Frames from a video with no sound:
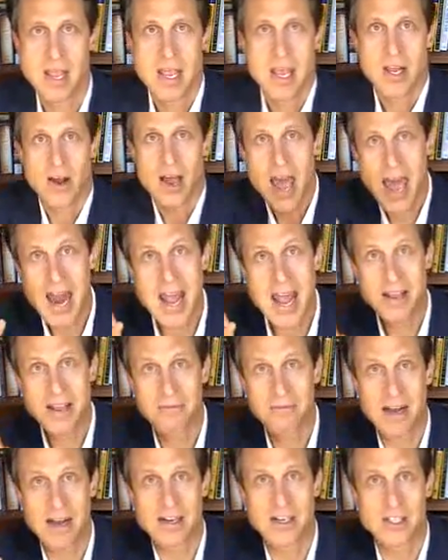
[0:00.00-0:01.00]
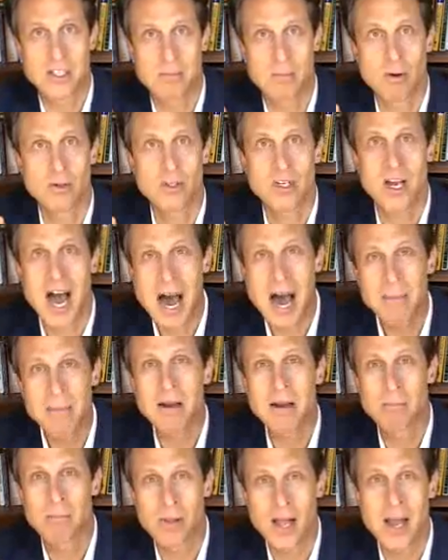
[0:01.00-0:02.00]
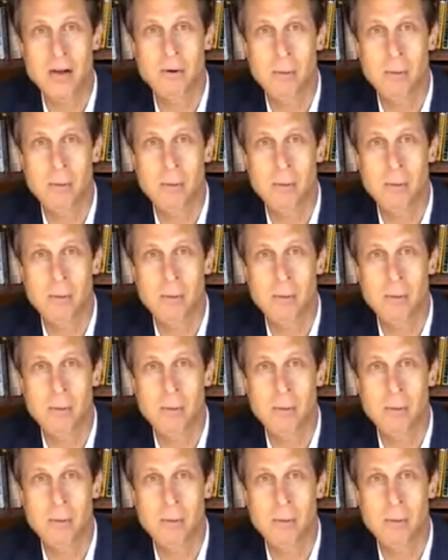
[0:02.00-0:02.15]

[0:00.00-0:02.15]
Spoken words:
Headache, in fact, is the most common complaint